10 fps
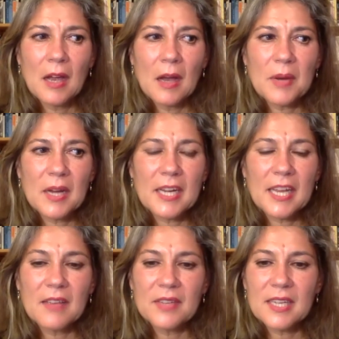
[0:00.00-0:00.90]
but
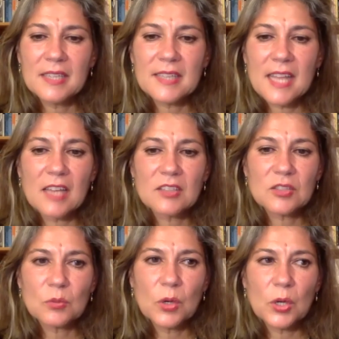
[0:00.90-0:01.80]
given his
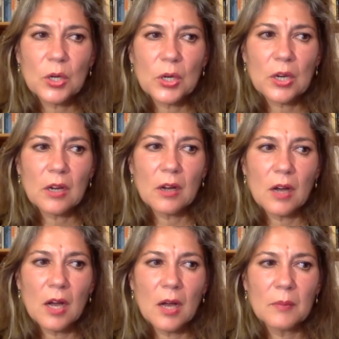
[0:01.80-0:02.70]
last work,
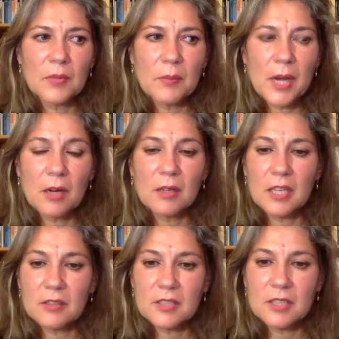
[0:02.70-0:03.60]
um, the
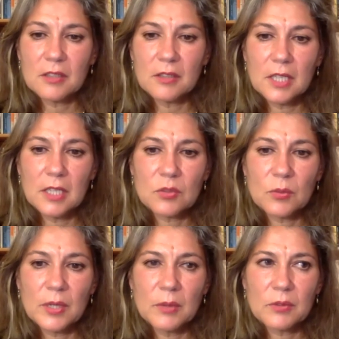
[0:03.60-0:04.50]
Parallel series,
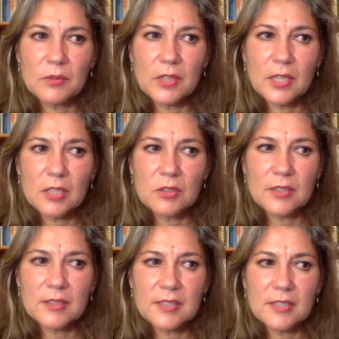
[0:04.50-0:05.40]
where he was very
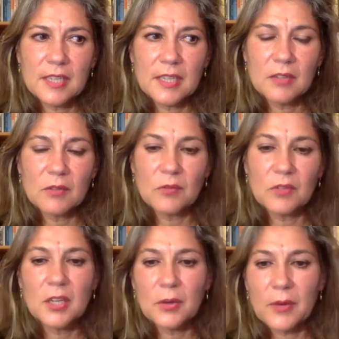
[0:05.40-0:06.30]
interested in
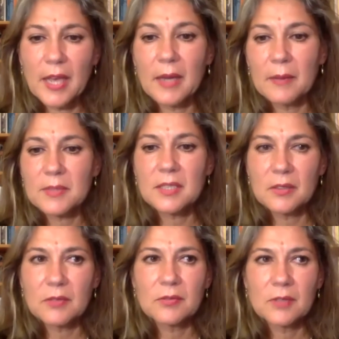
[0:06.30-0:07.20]
video games, and
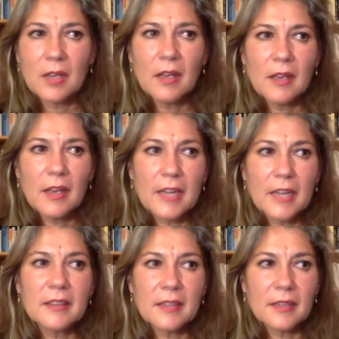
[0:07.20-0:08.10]
if
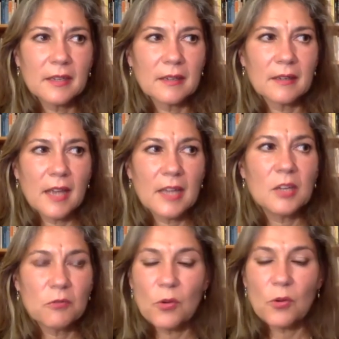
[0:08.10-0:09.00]
anything, any
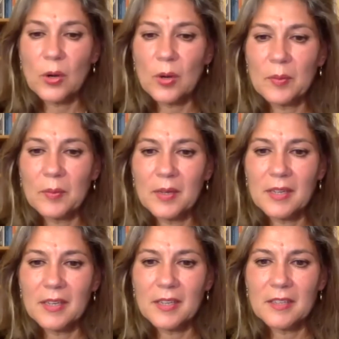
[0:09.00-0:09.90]
form
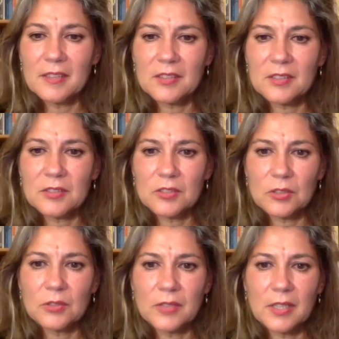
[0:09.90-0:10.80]
is
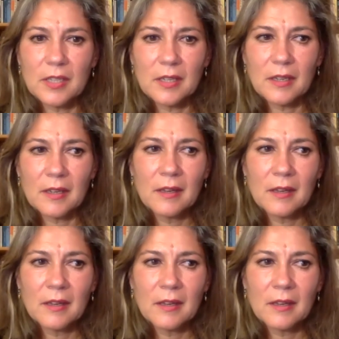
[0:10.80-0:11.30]
serving